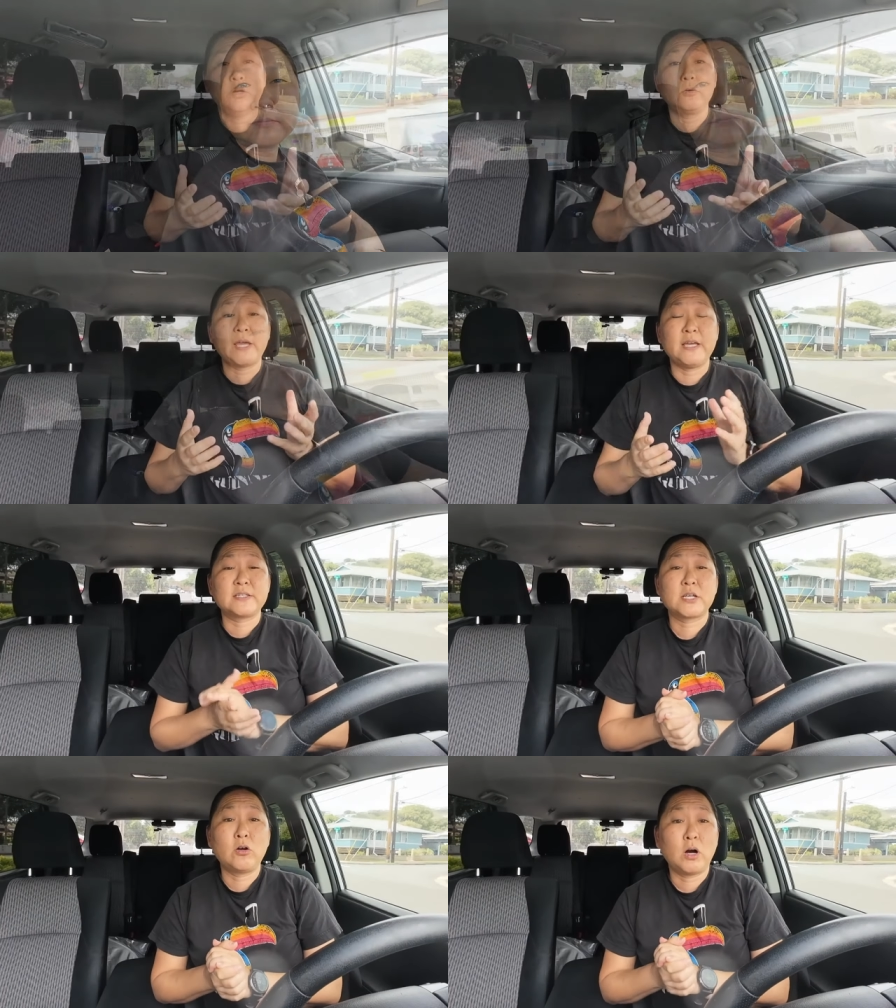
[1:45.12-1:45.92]
Okay,
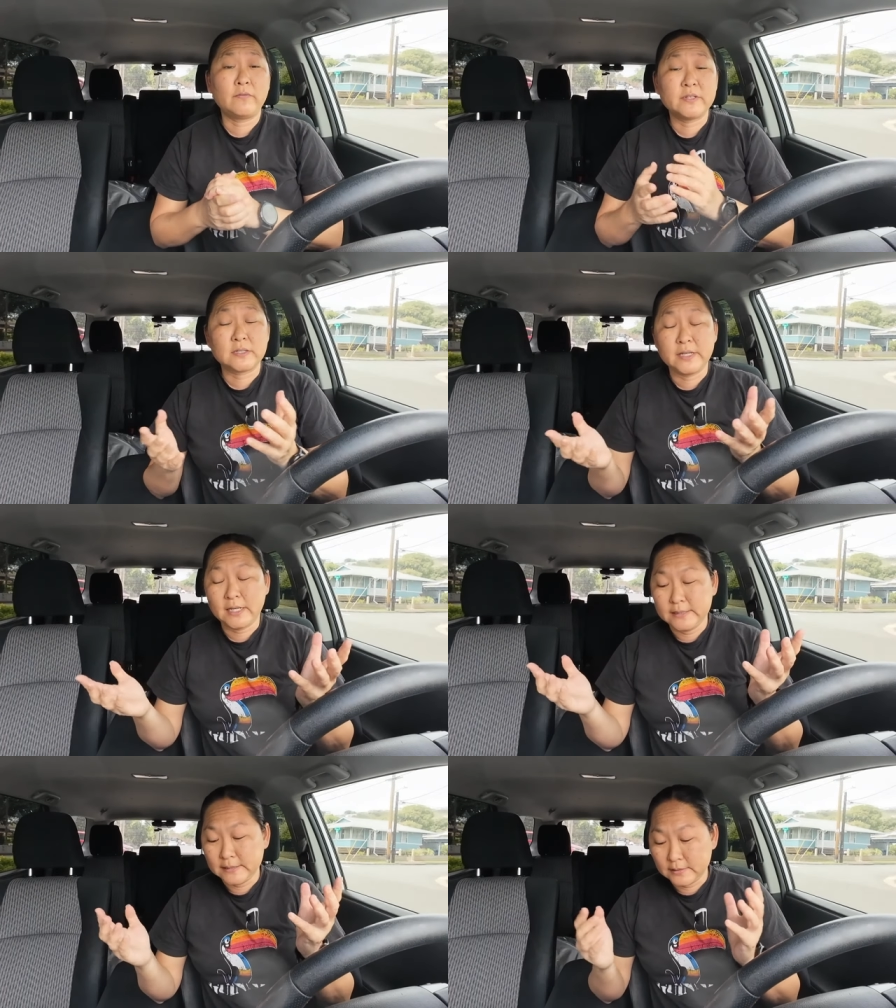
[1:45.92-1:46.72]
so obviously
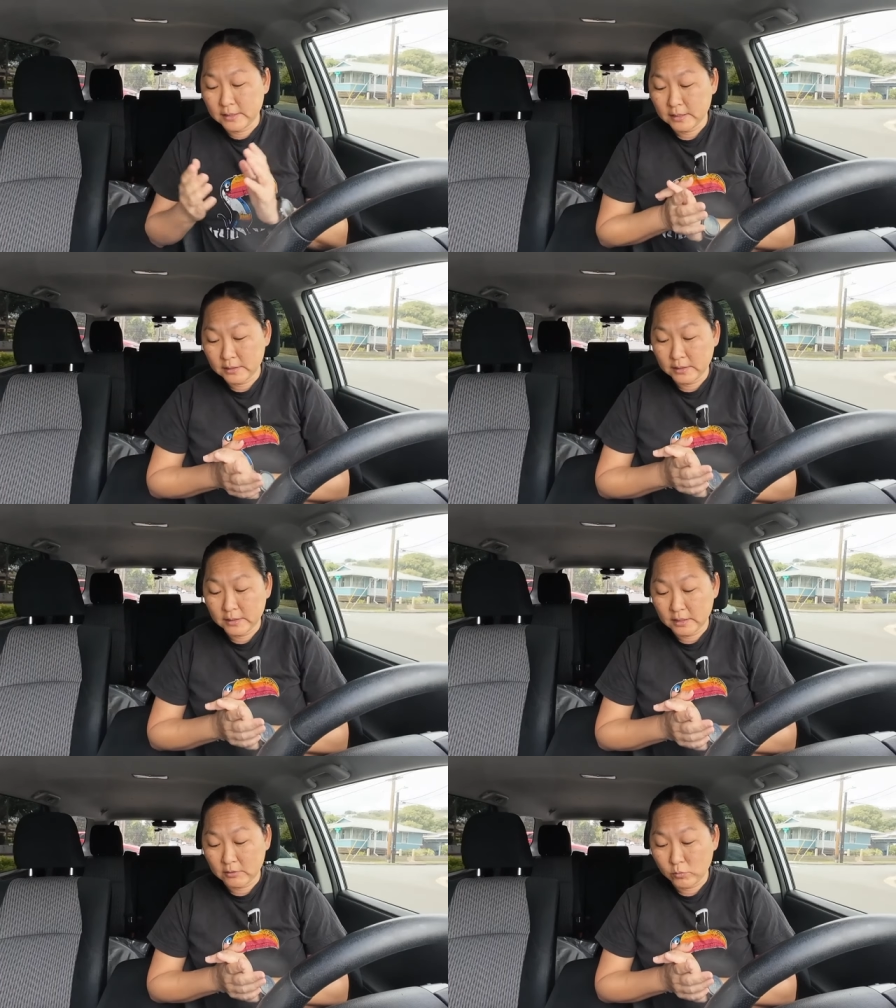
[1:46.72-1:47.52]
I did not
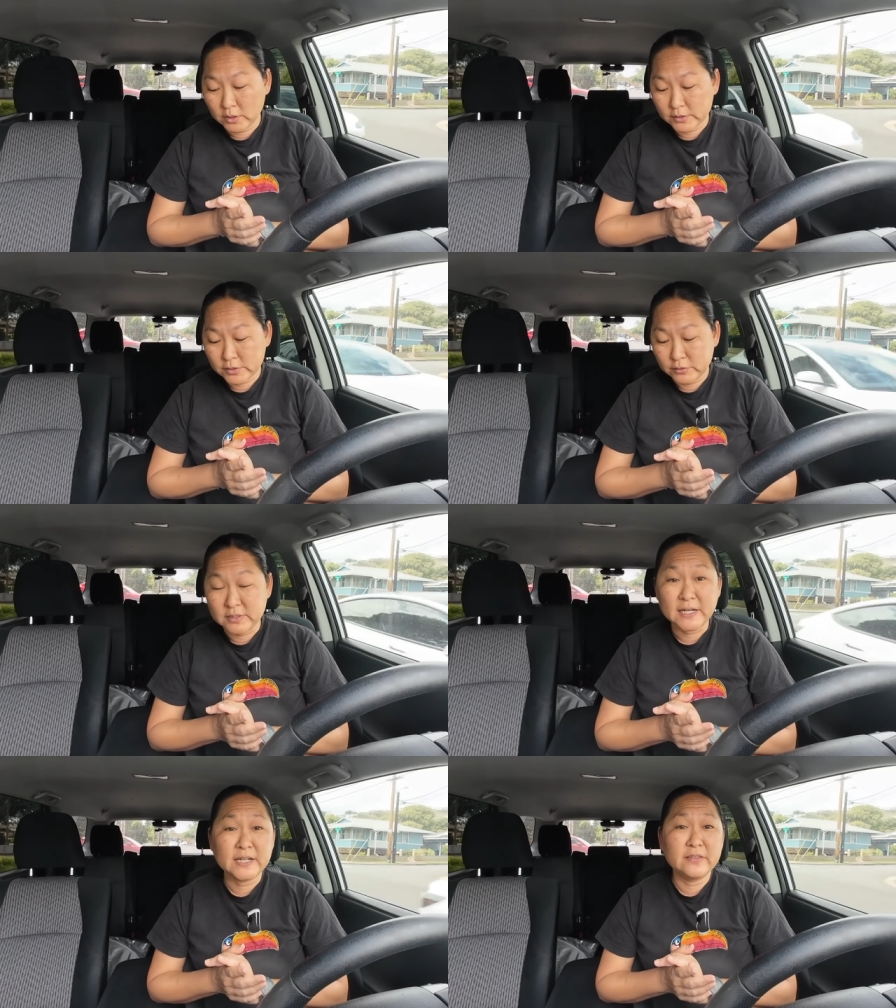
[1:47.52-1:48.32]
uh, want to
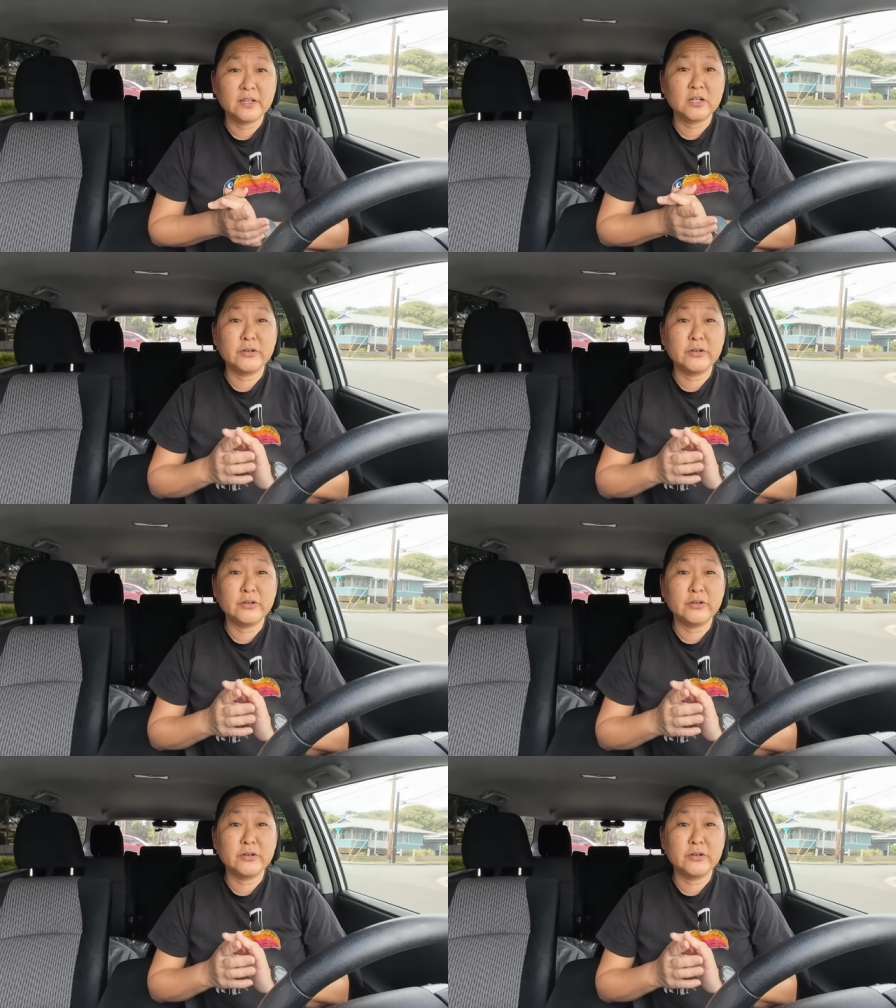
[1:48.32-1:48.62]
dine in there.